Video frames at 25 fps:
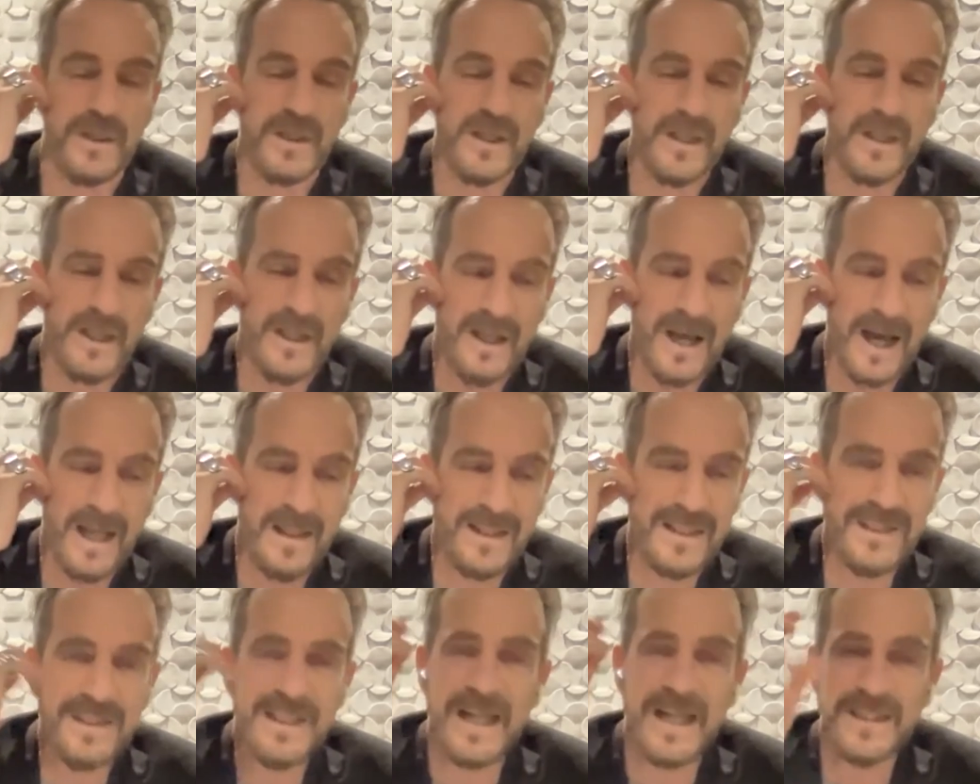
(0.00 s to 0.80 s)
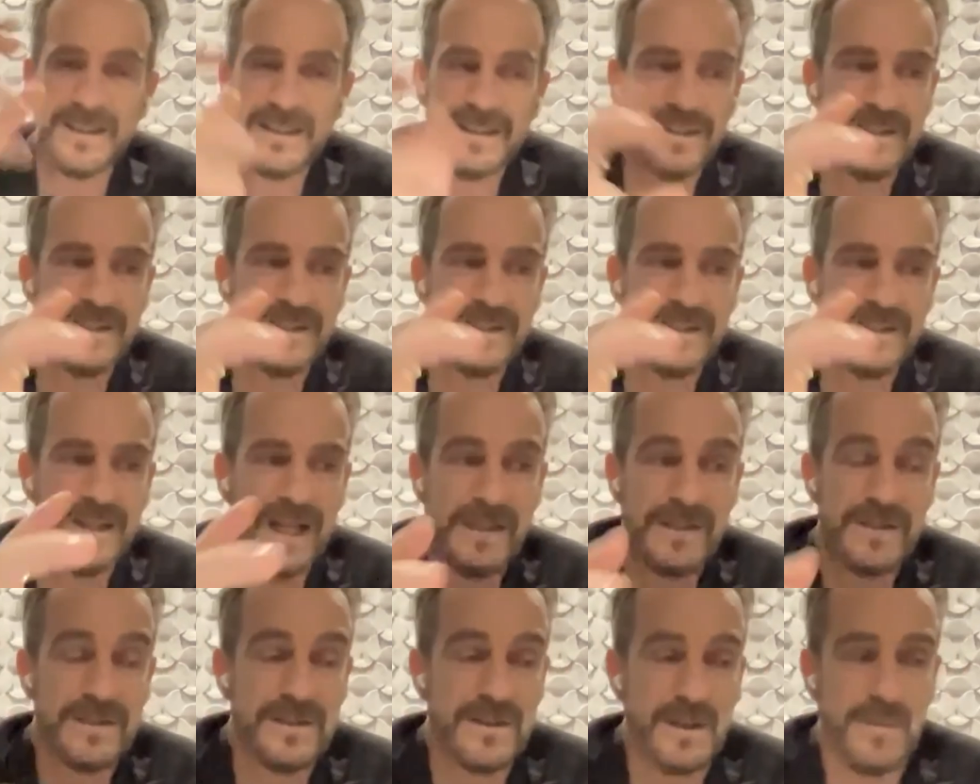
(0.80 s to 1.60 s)
I think that's that's some
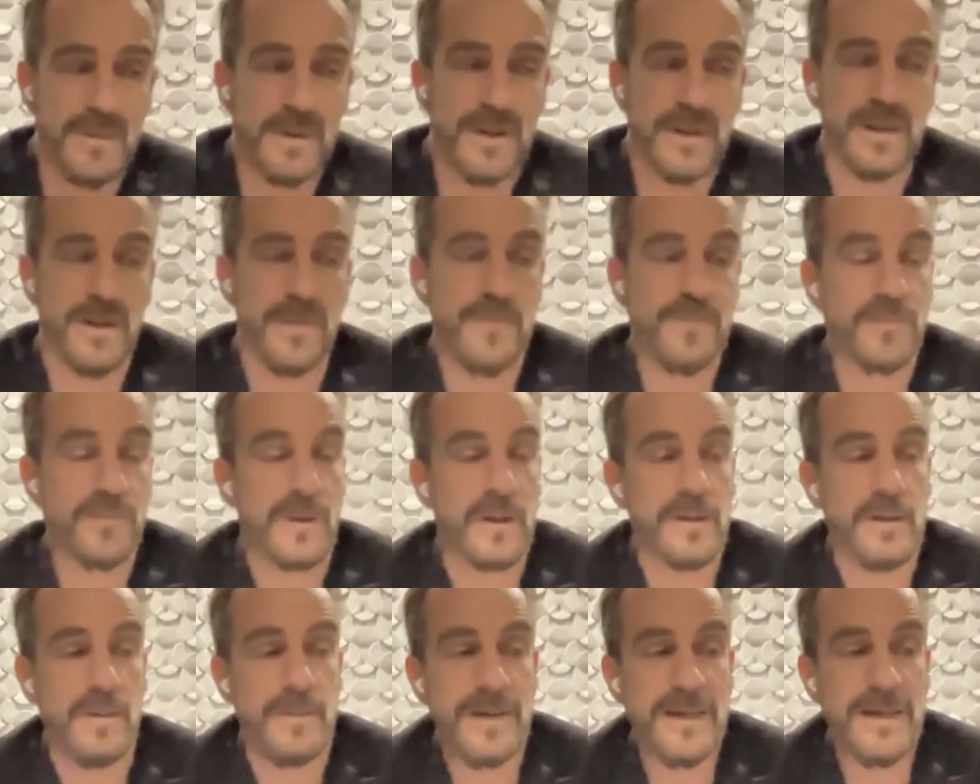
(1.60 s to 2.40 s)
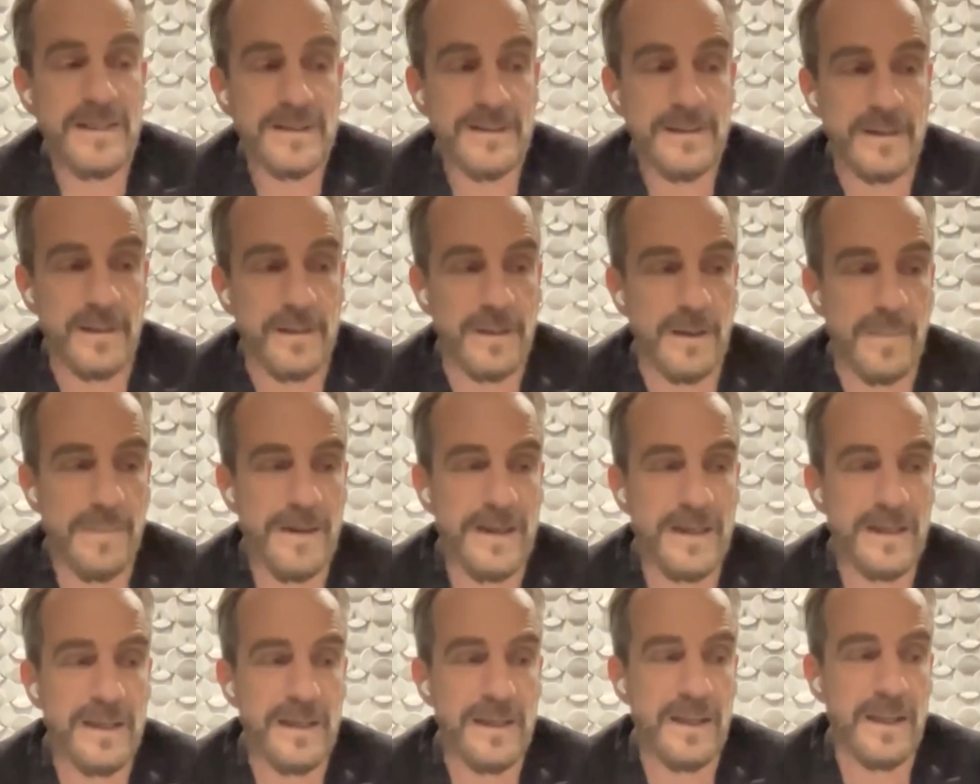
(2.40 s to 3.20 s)
of the the main the, the main
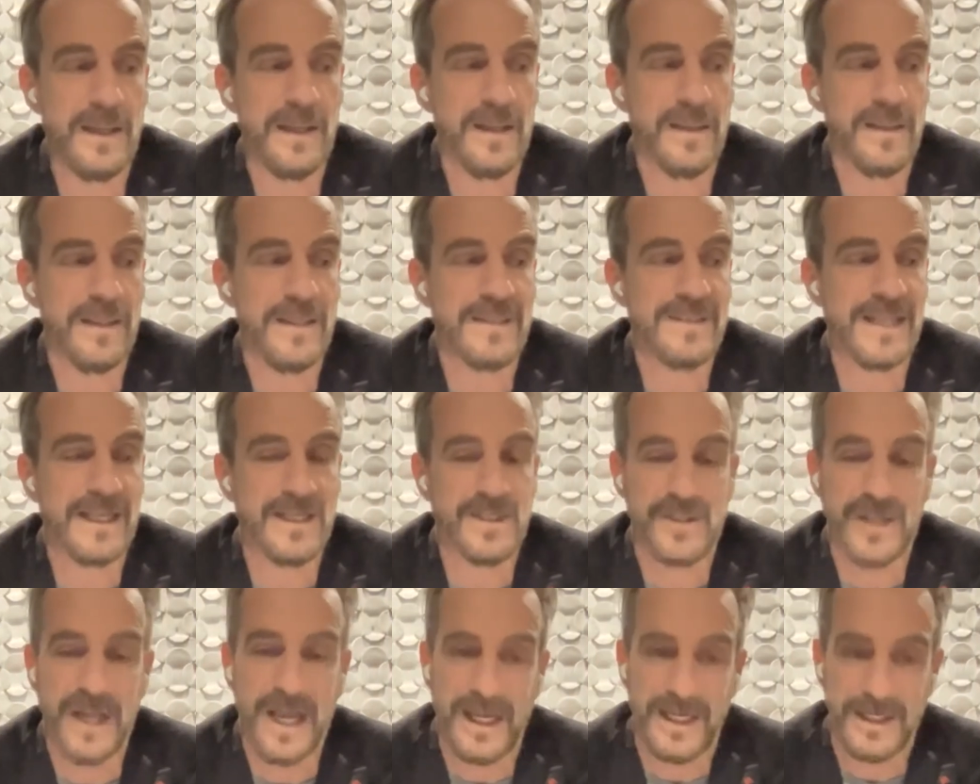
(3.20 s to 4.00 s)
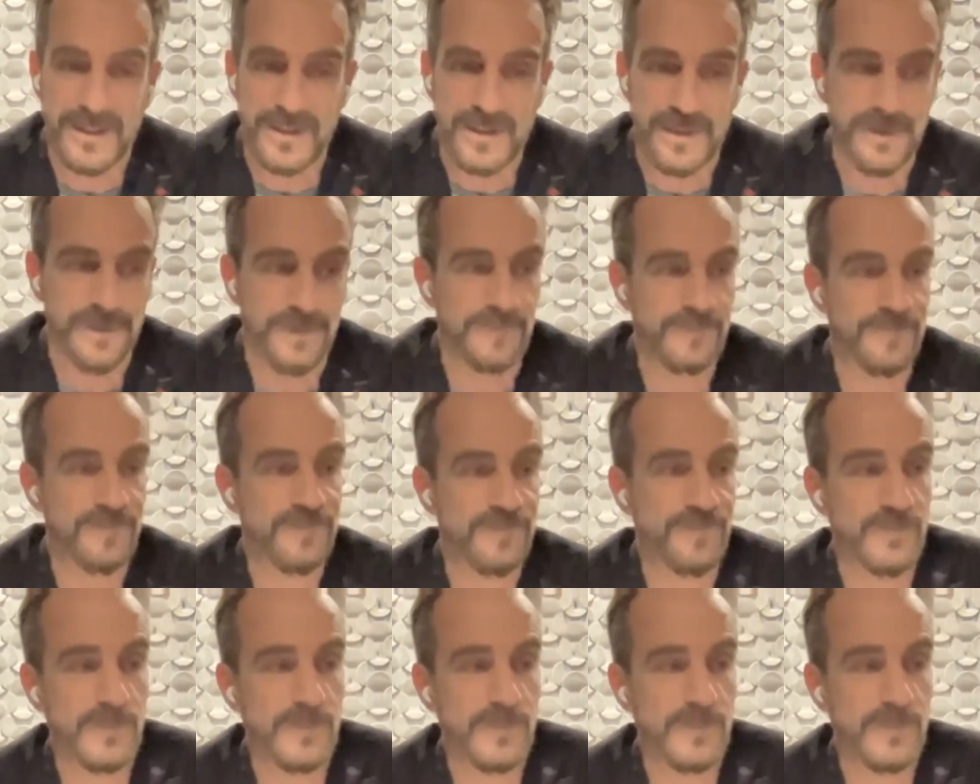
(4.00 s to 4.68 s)
uh, things that changed. No?